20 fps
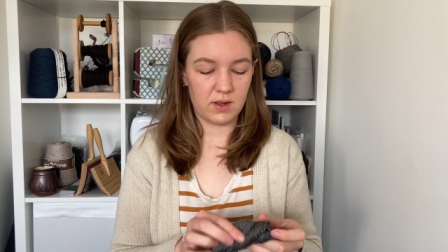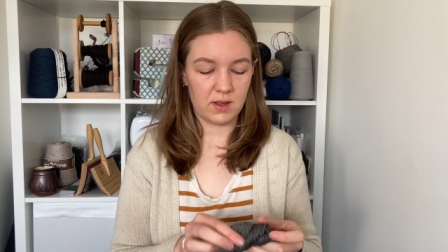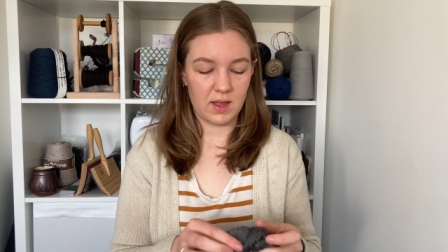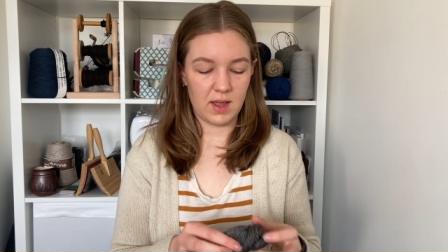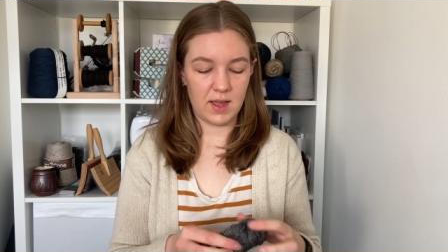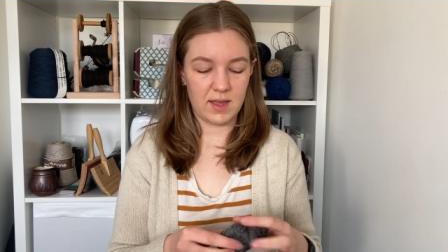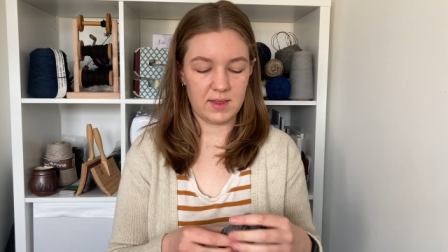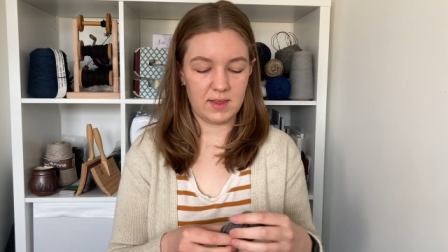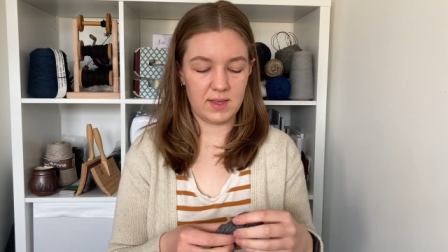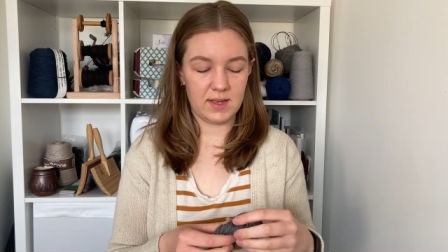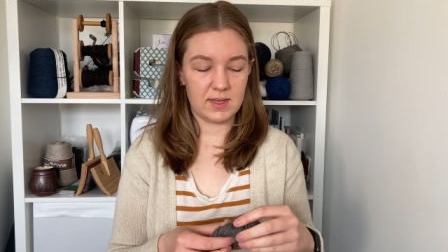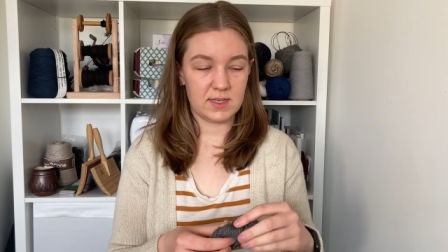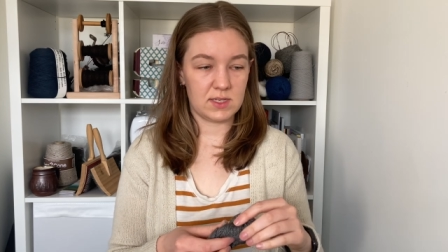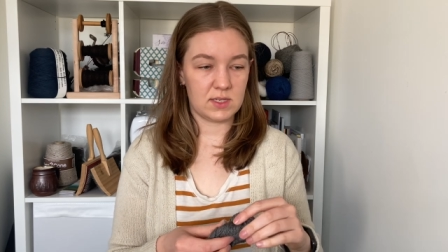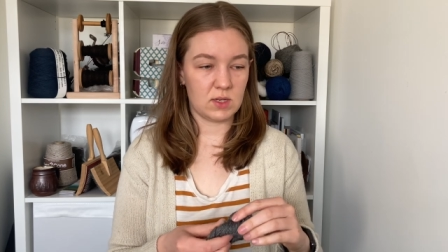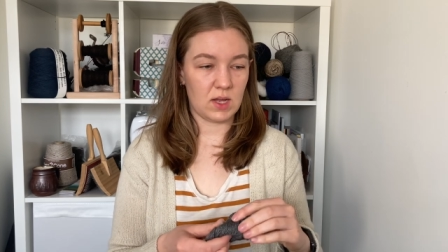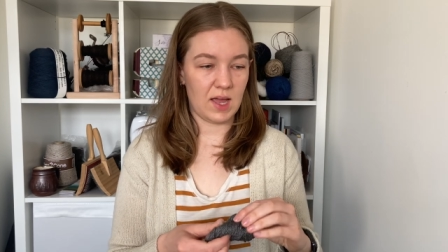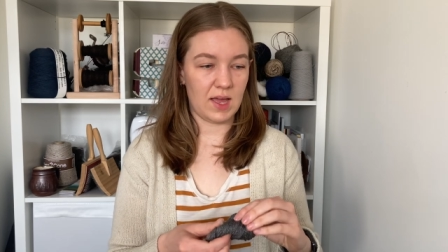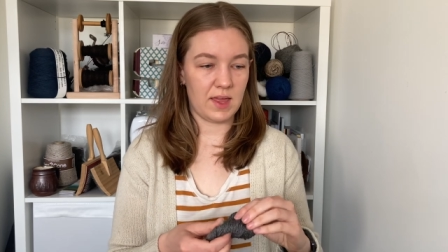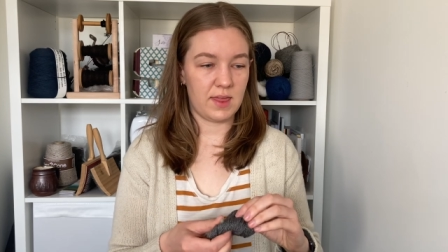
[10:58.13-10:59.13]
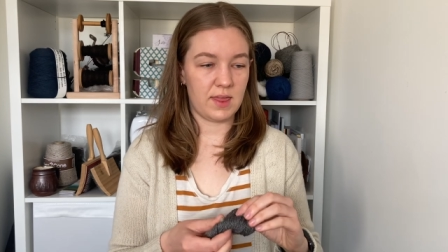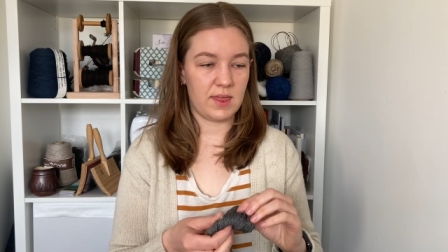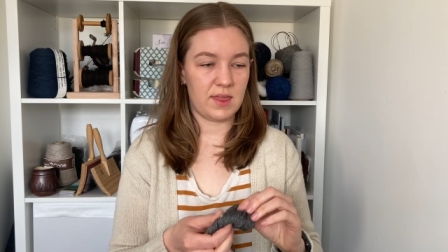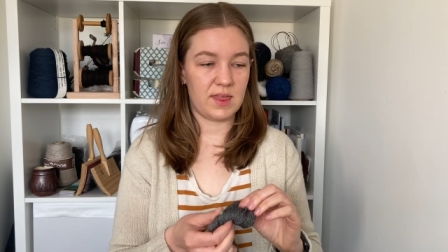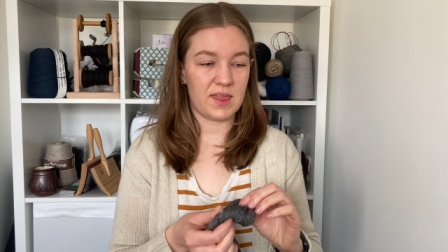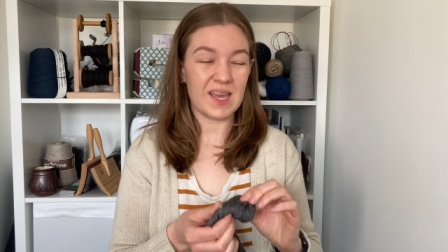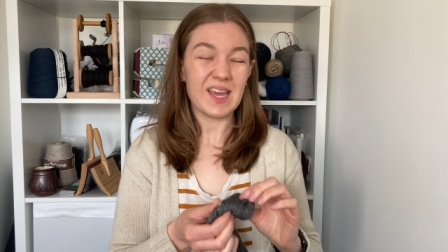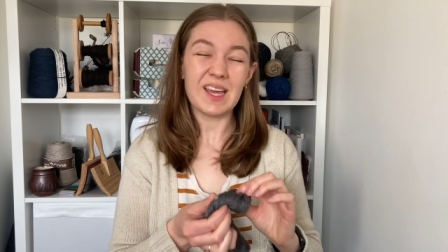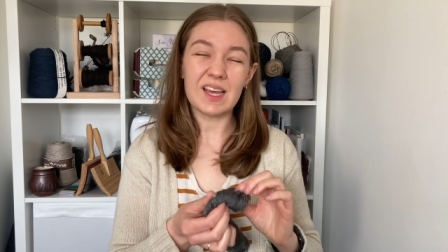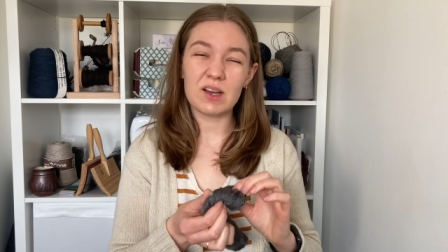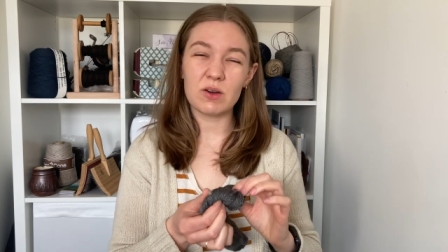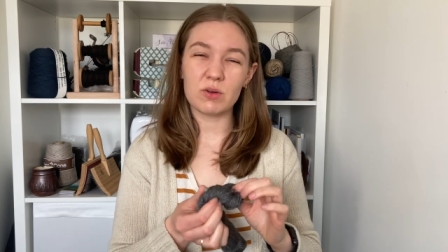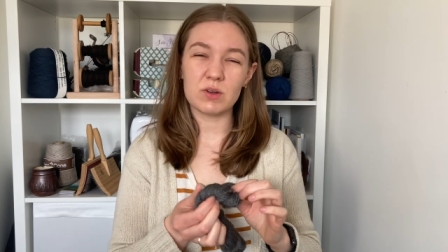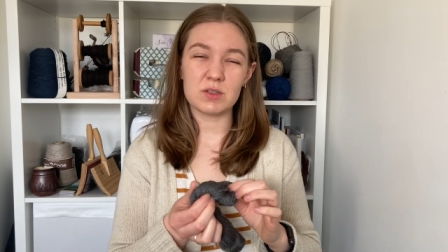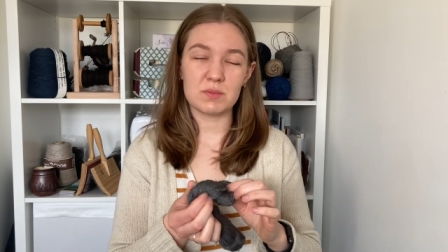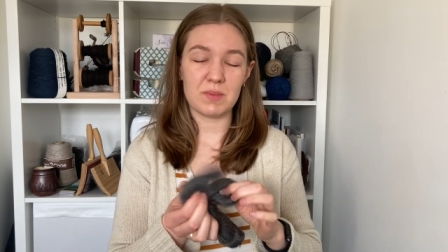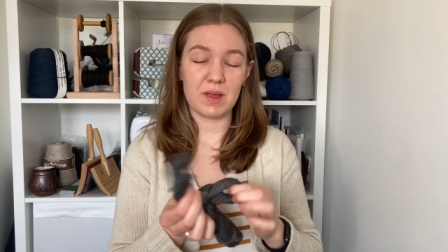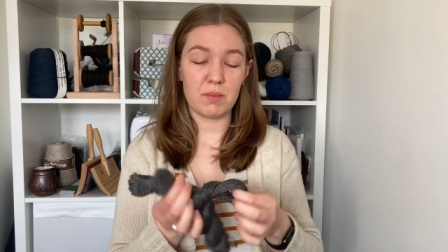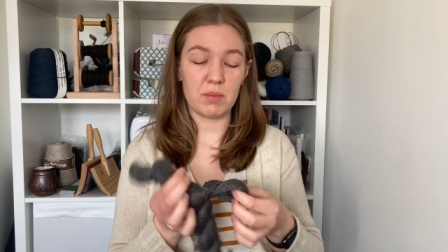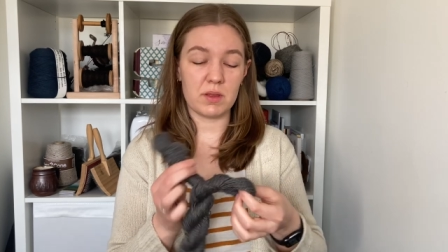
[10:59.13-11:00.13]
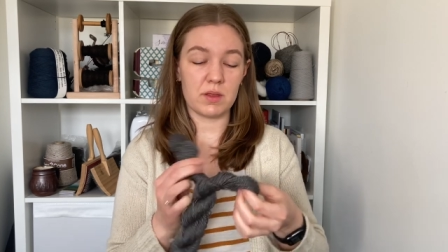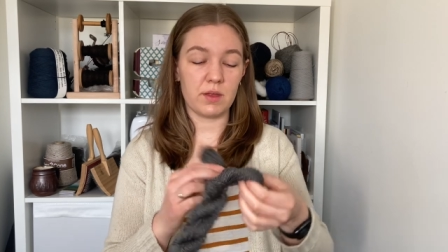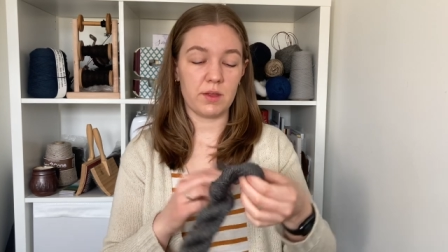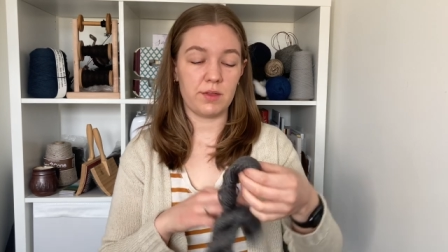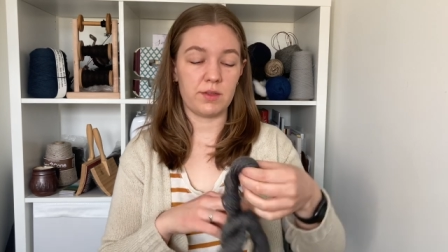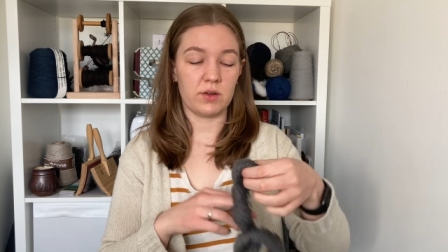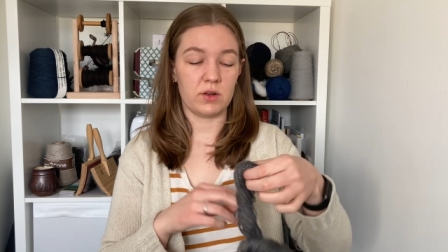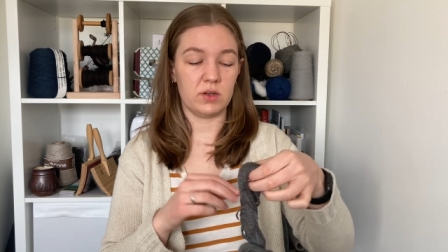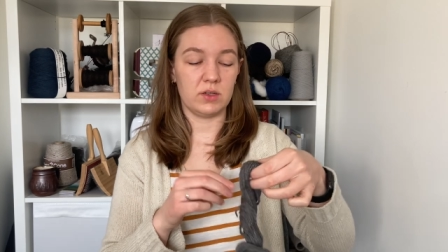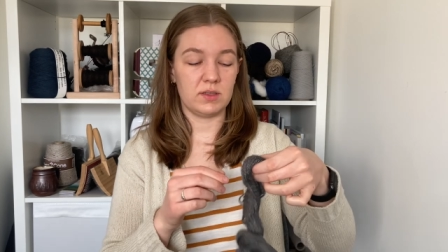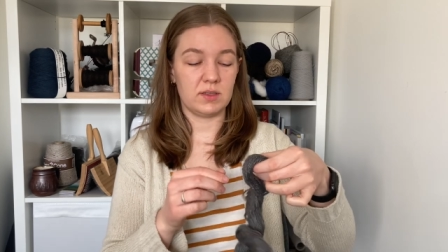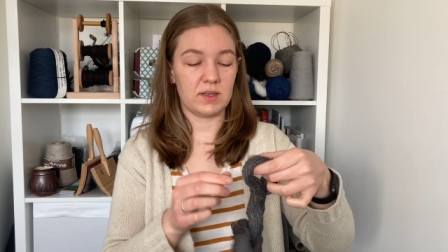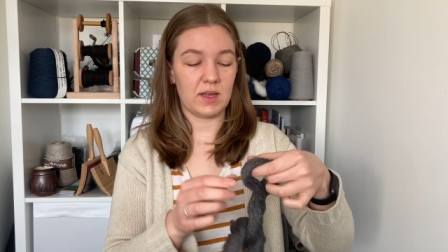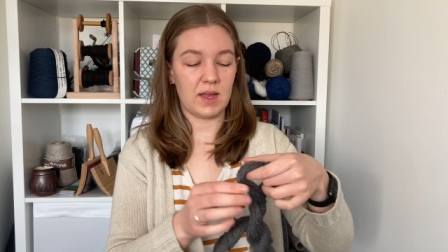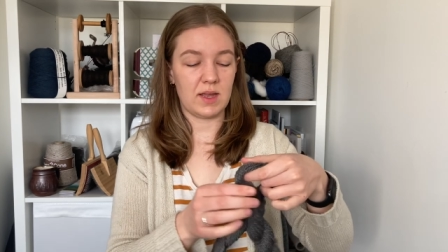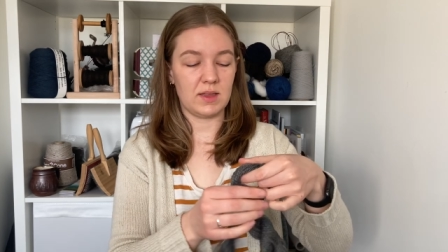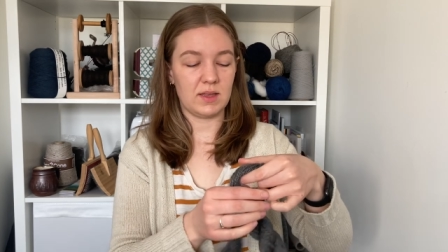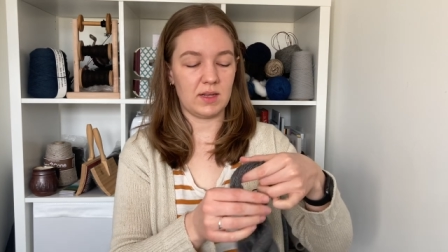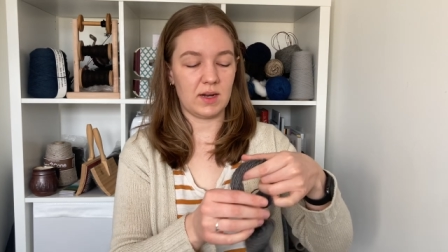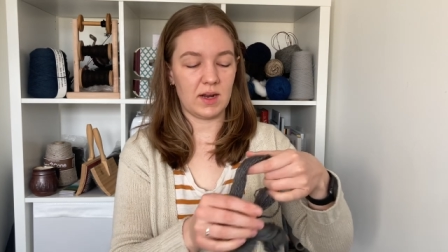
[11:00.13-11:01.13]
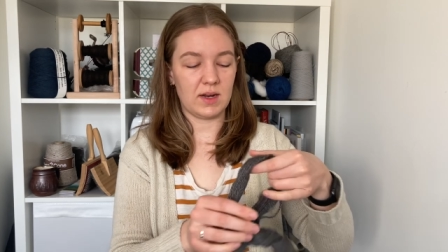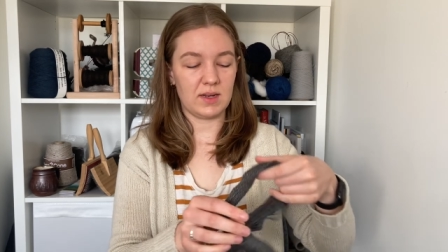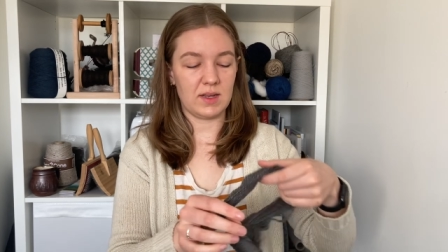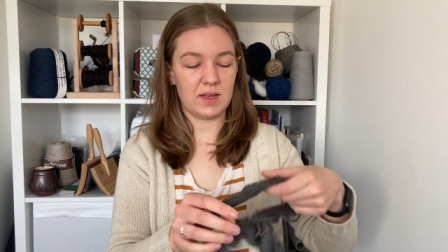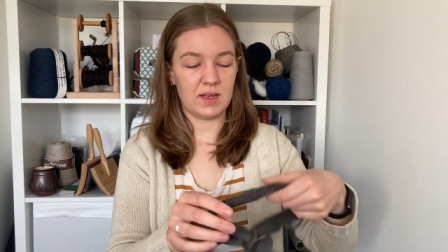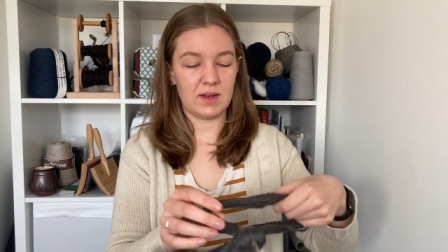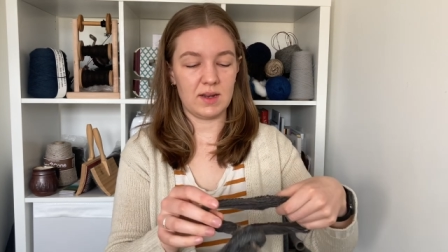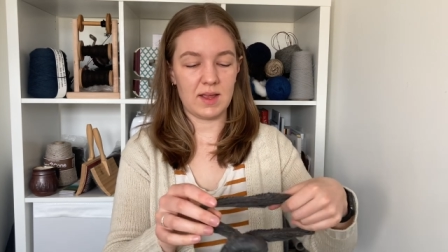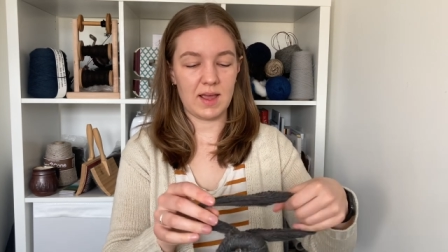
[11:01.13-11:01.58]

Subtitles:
And this, I think, was maybe the third skein that I did.